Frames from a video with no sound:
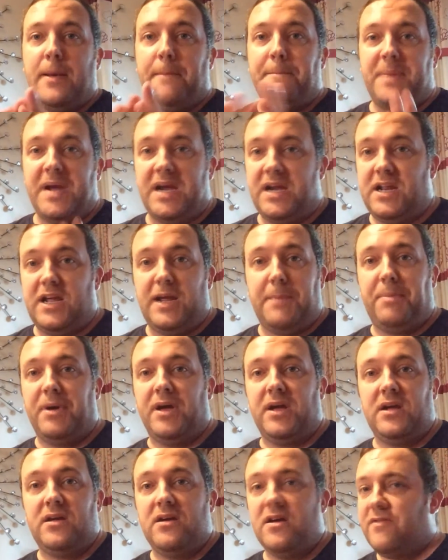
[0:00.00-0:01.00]

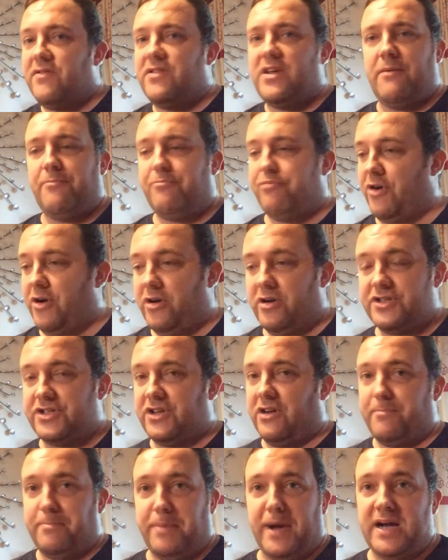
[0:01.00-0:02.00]
PDP. Their products
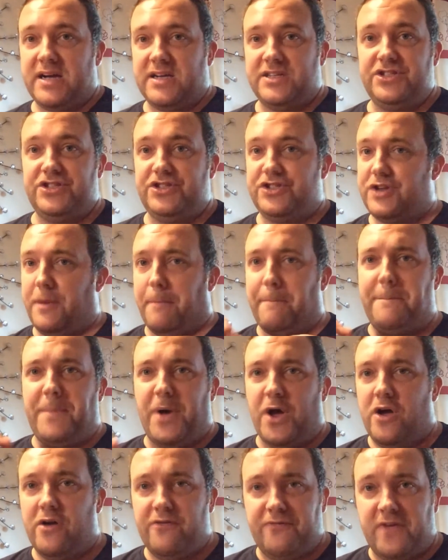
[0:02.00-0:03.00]
are packaged
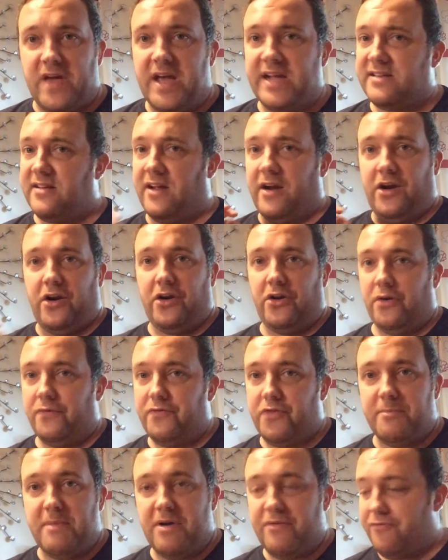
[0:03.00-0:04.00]
perfect and I love
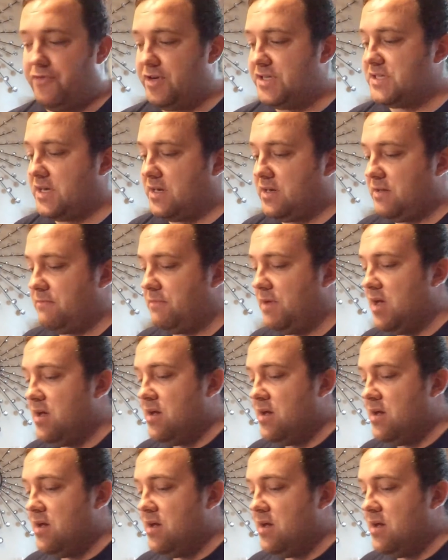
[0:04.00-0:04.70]
them every time.